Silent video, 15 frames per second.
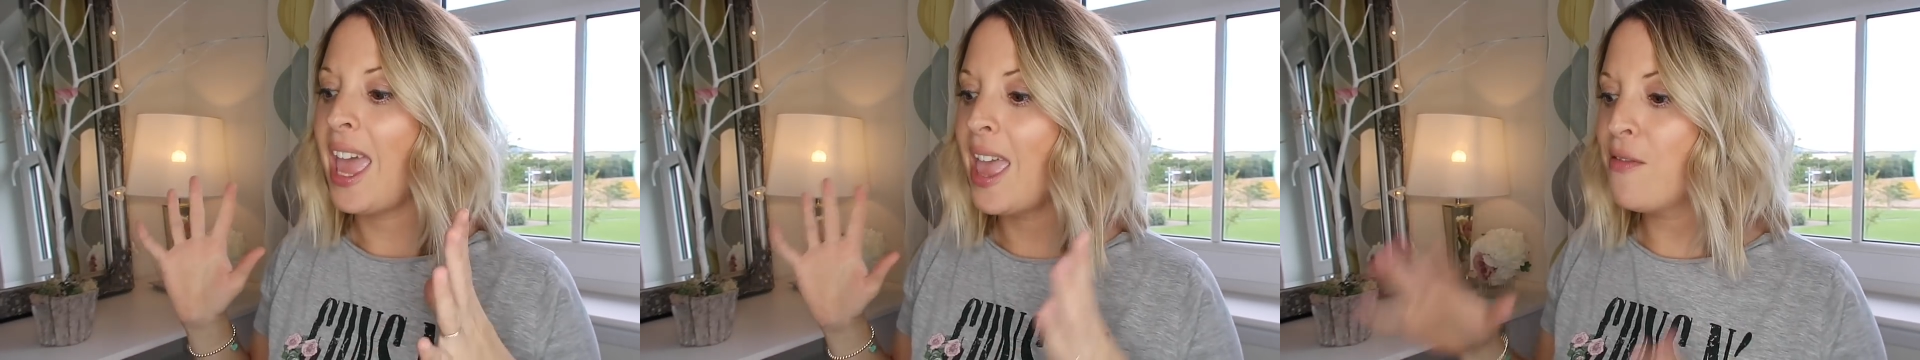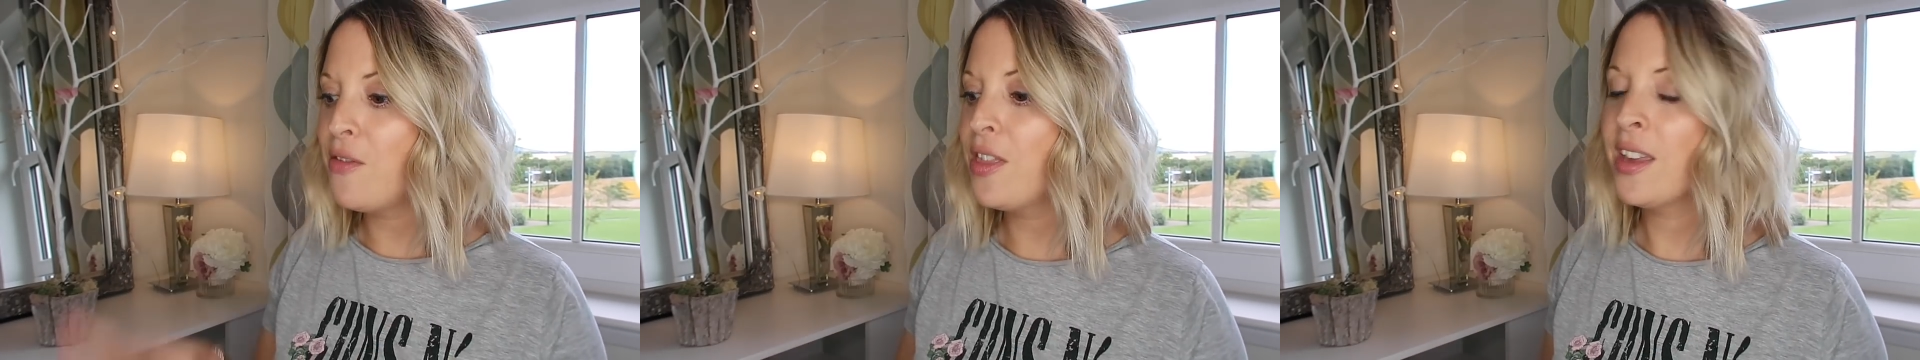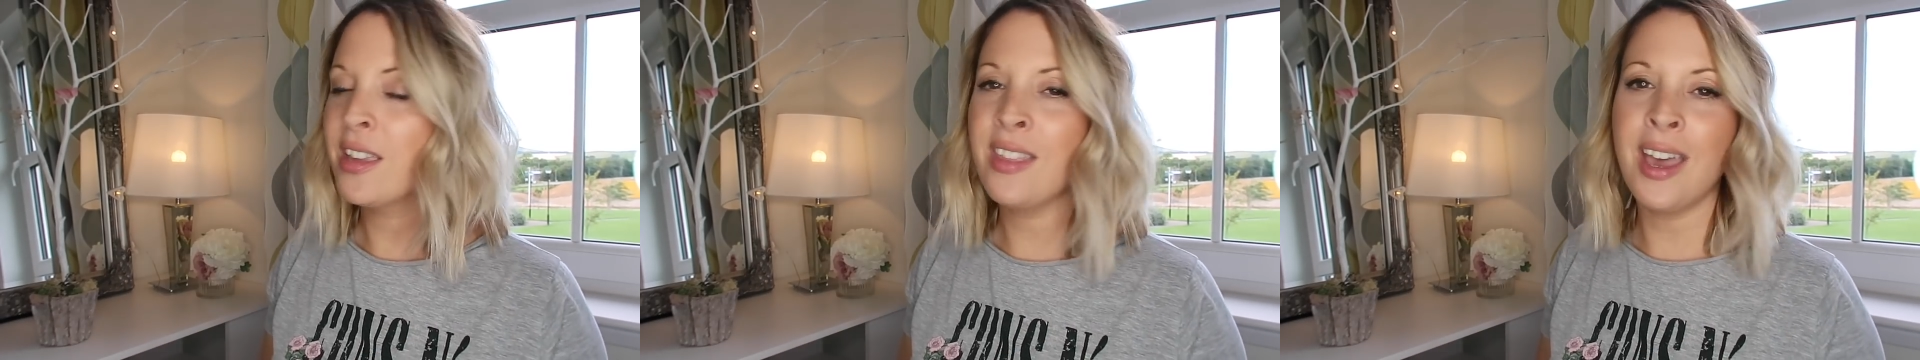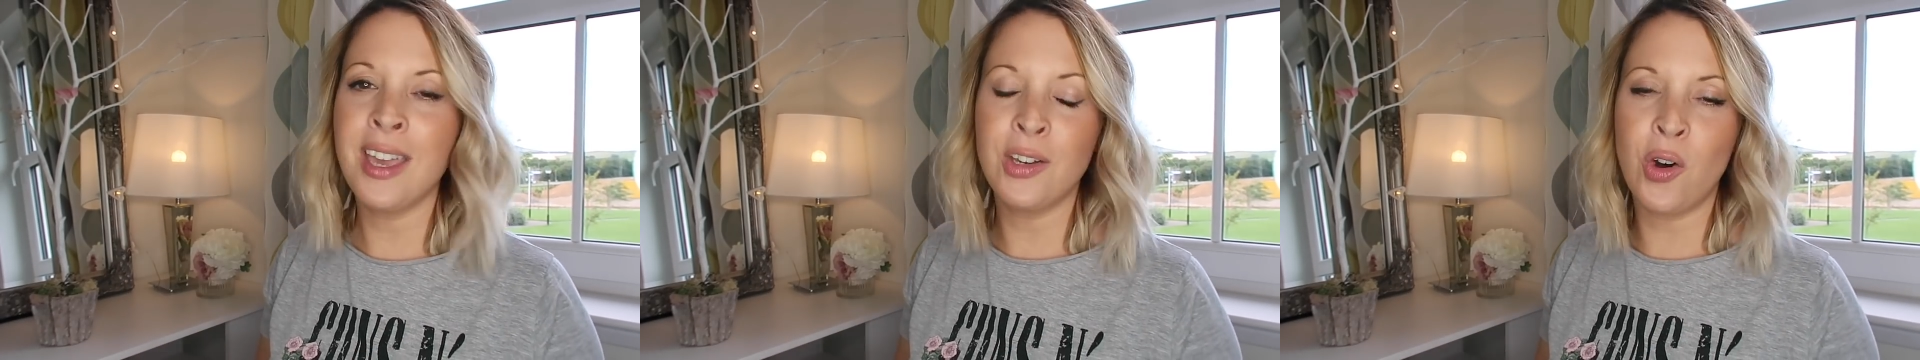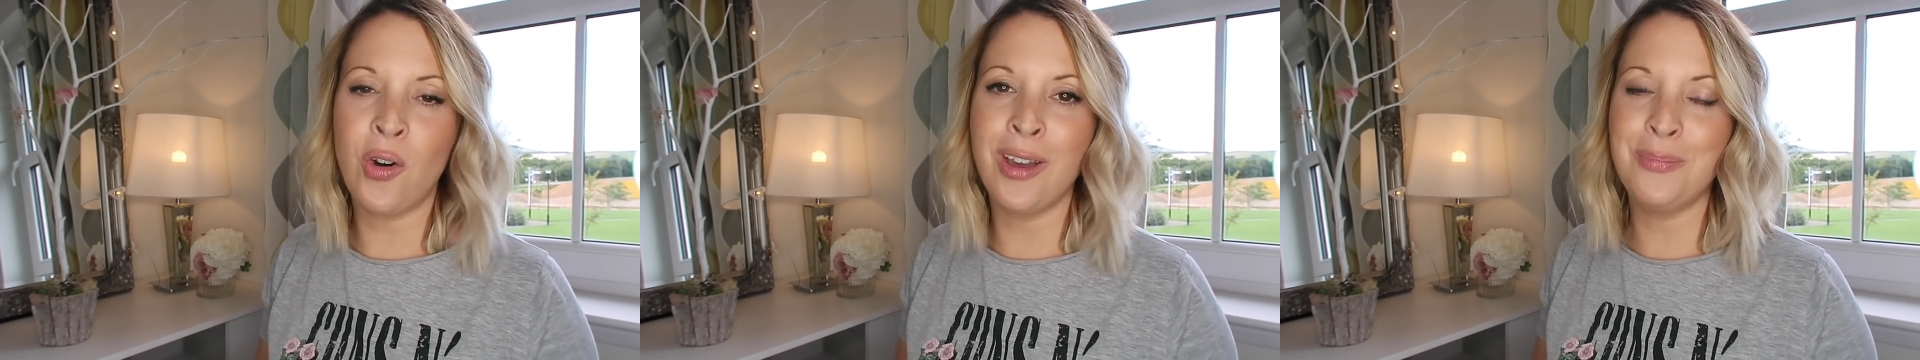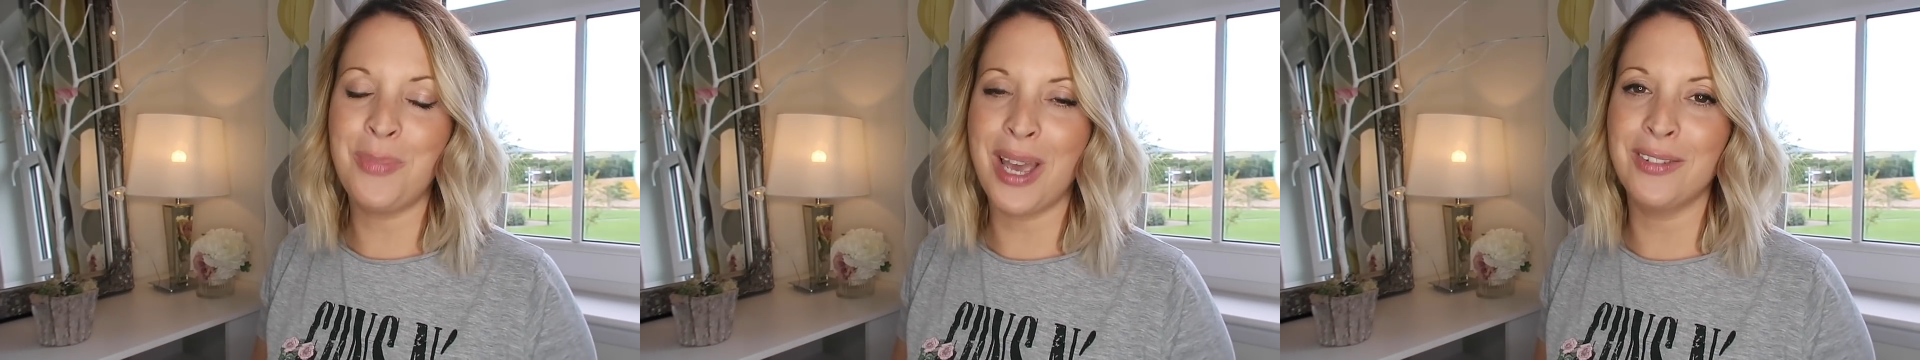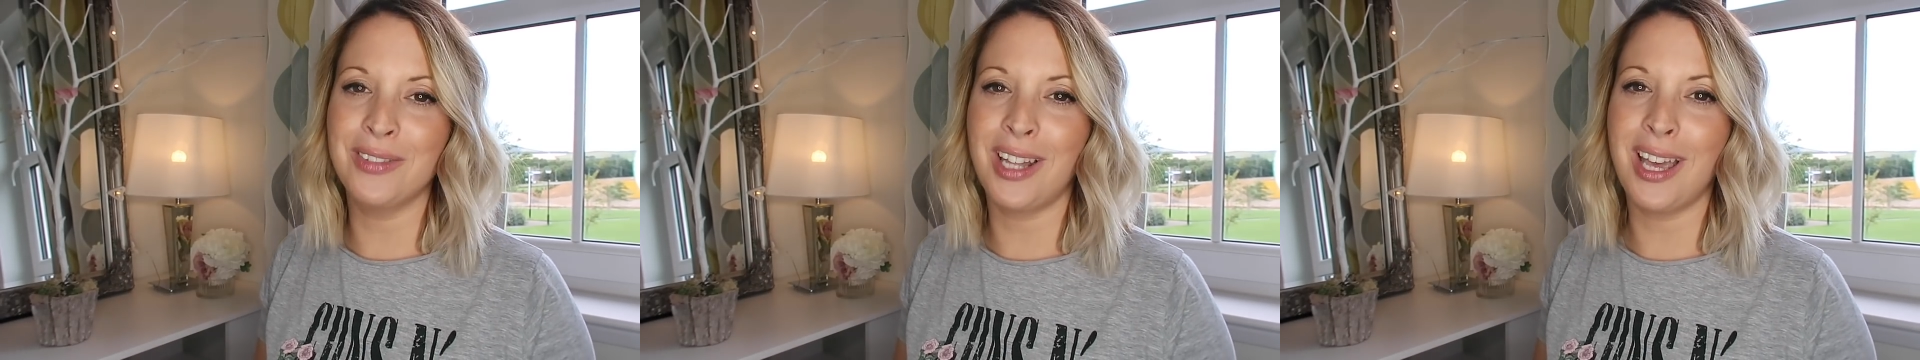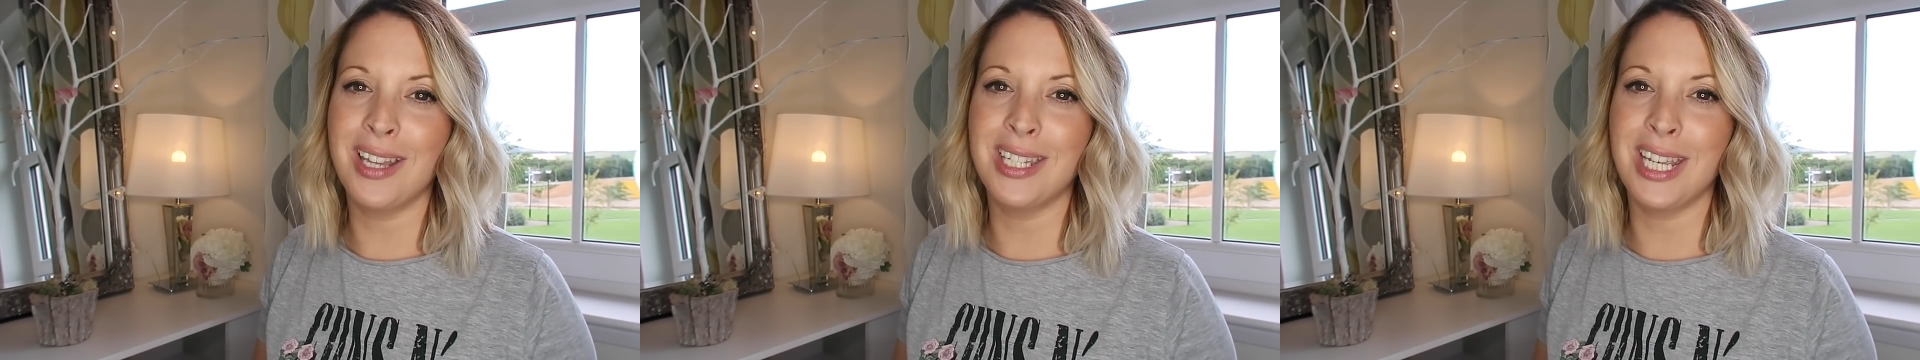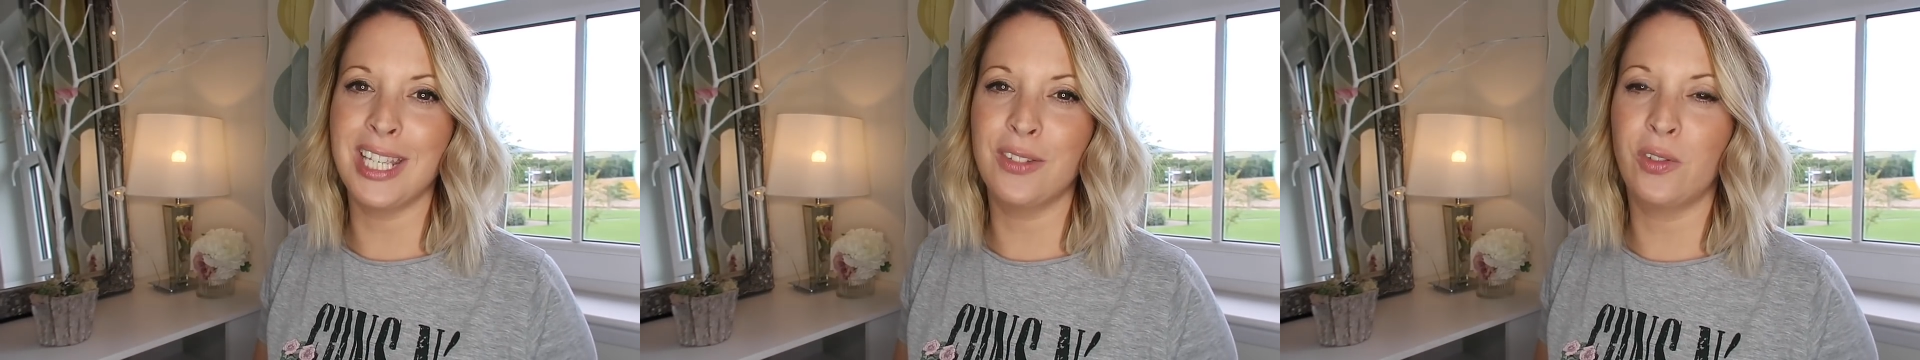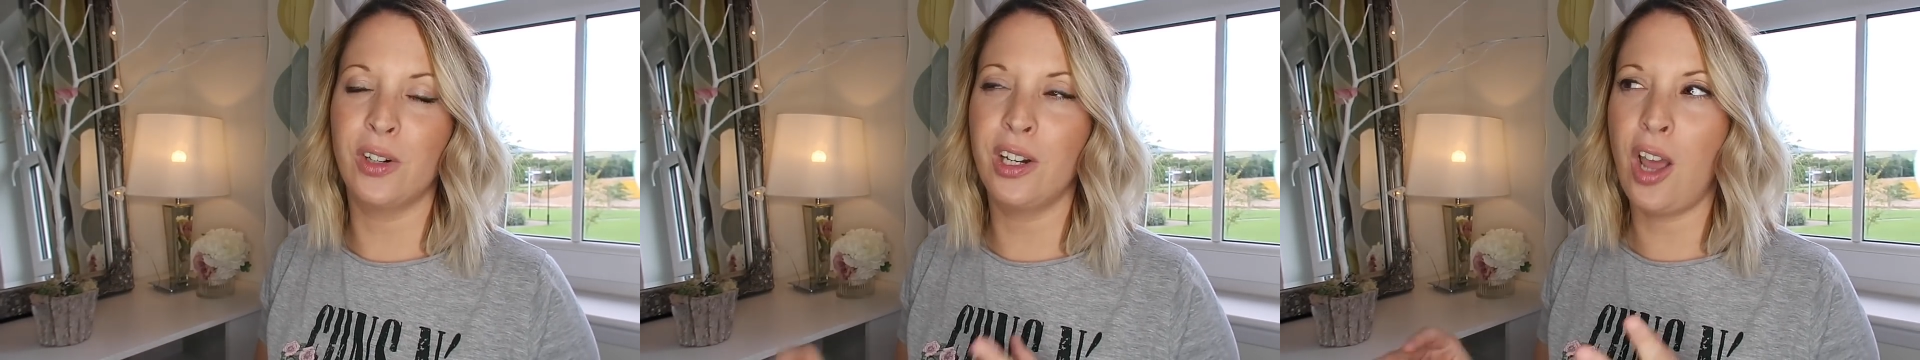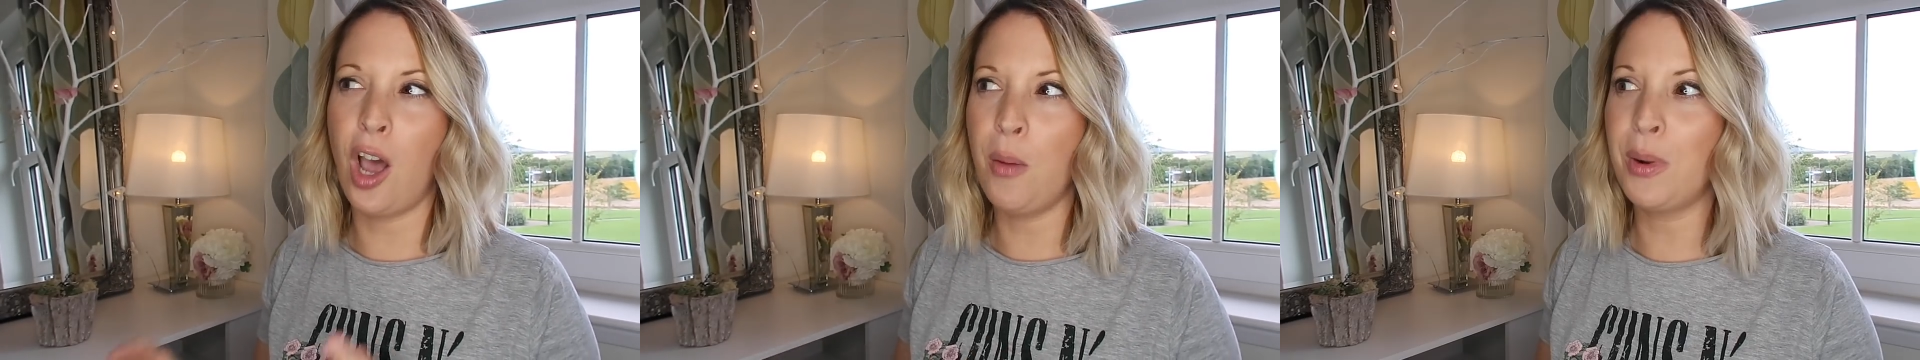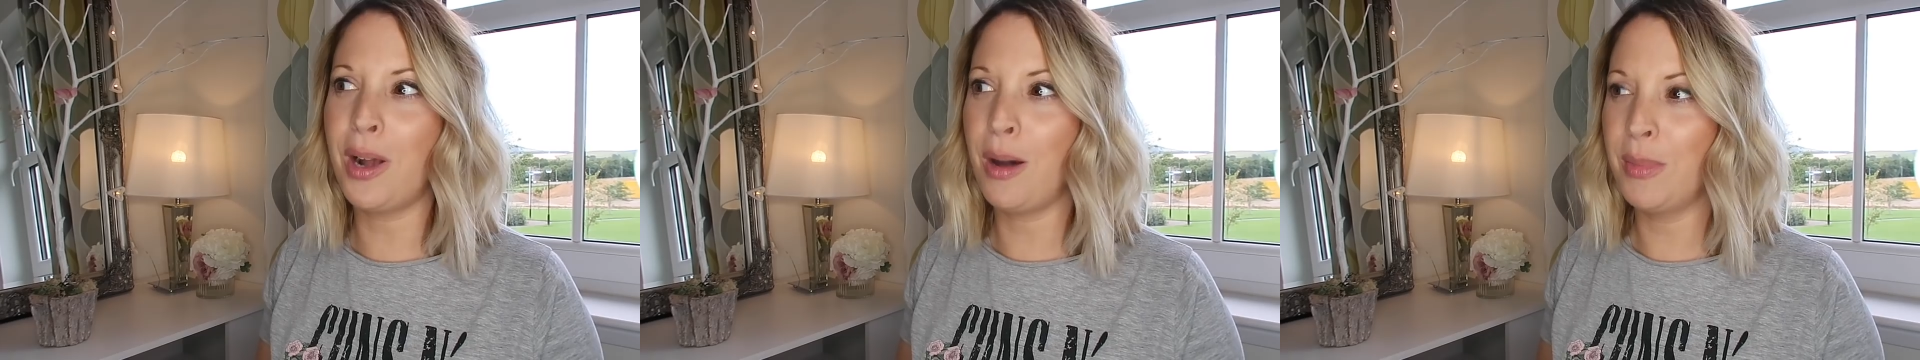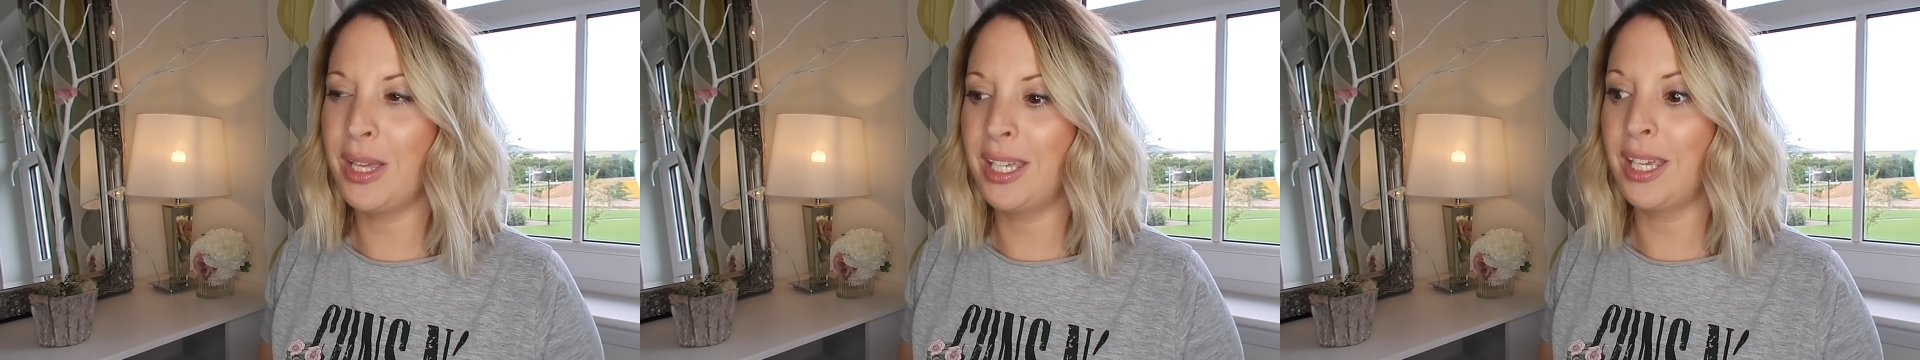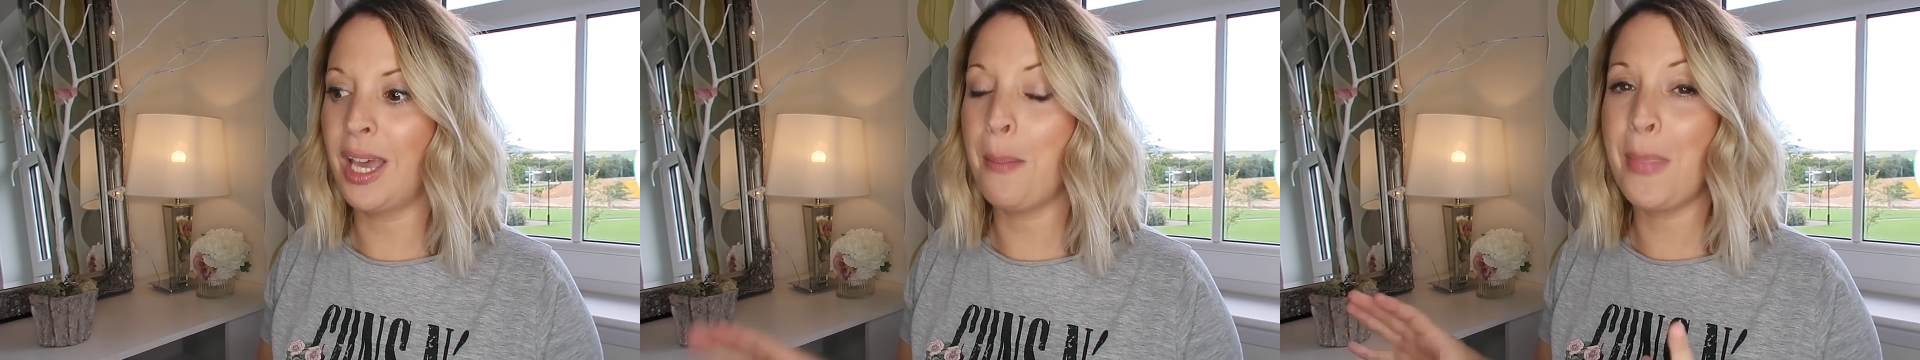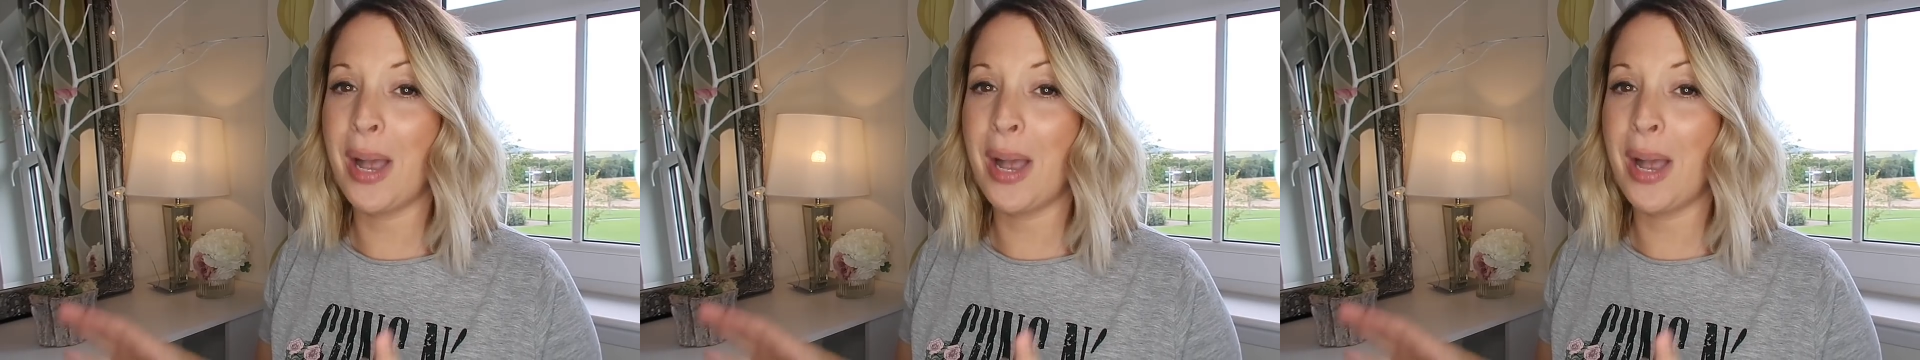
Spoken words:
Everything that I got in Poundland is for an upcoming